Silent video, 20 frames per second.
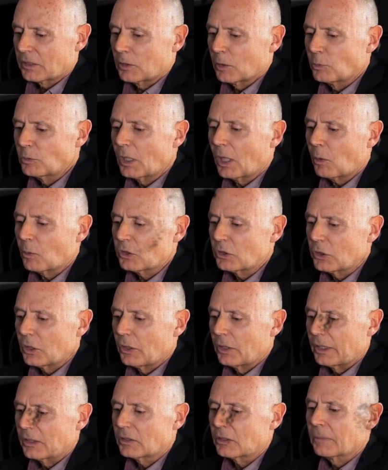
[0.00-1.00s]
The second
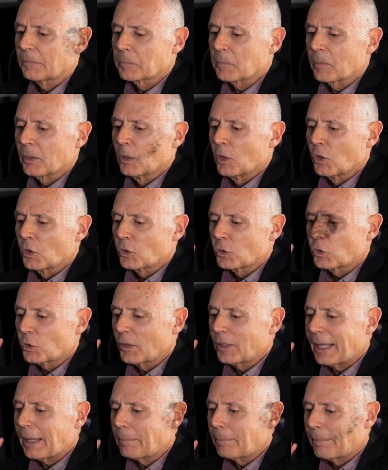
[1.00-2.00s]
question is,
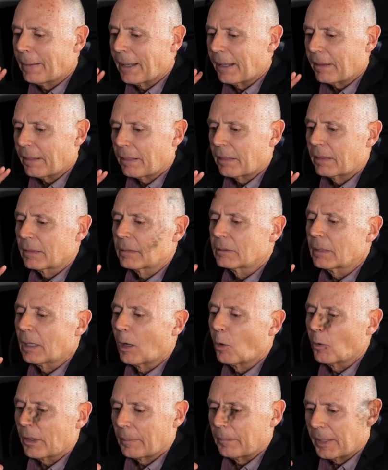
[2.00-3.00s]
I am able,
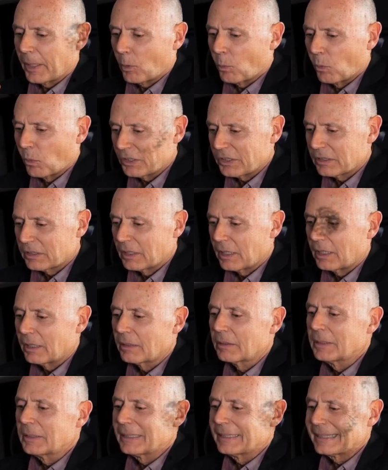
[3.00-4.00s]
although it is
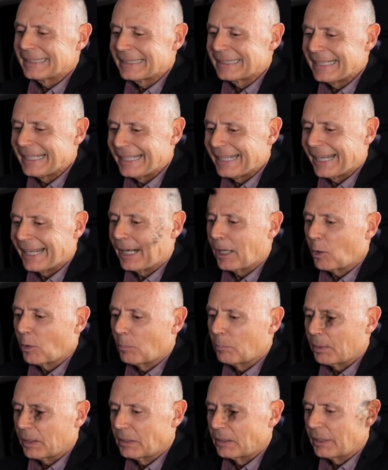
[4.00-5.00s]
difficult for me,
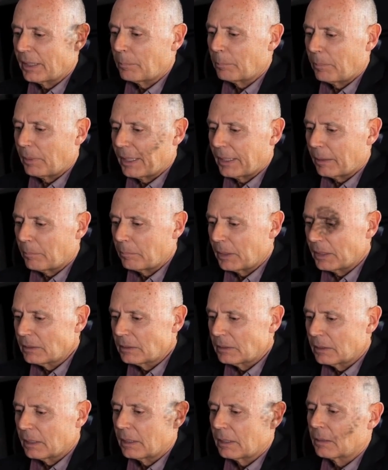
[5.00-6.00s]
to fully
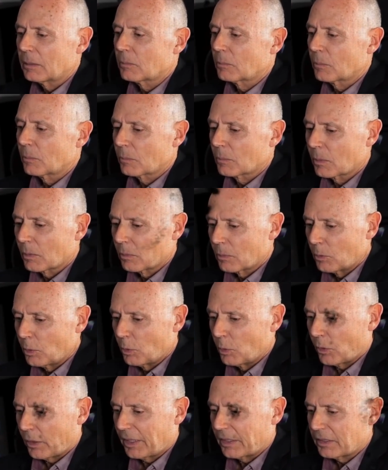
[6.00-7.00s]
understand what an
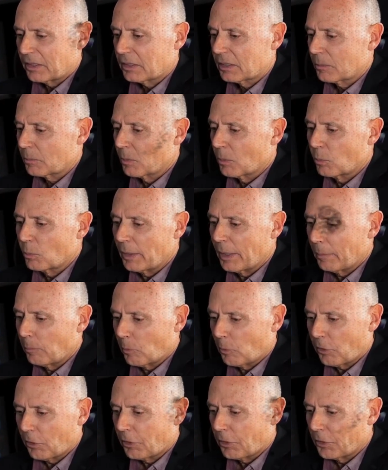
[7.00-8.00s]
emotion is,
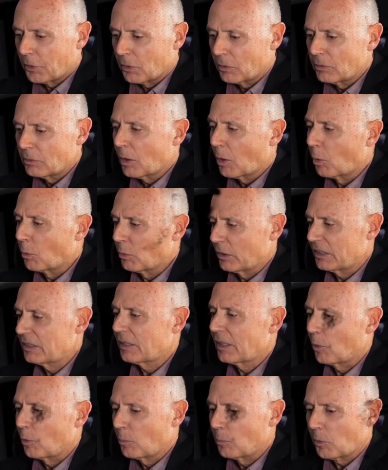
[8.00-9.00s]
or an
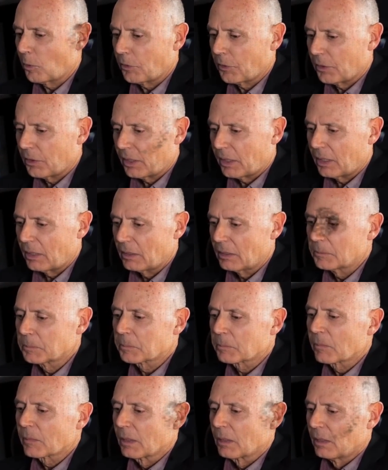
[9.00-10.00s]
emotional state of the
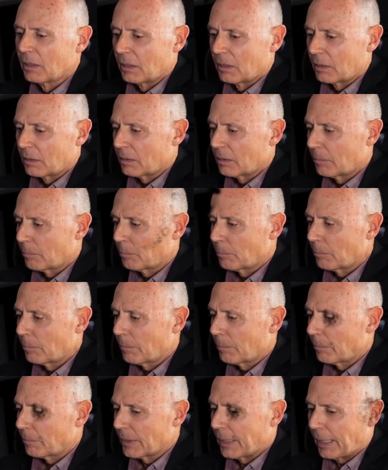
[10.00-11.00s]
person. I
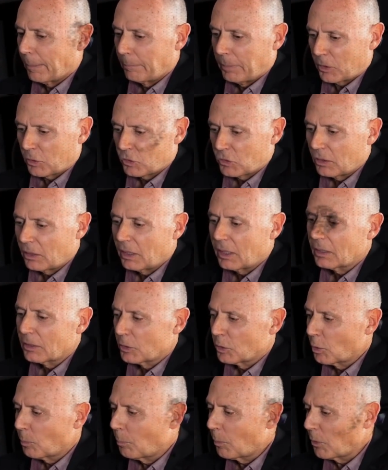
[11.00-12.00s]
can feel what a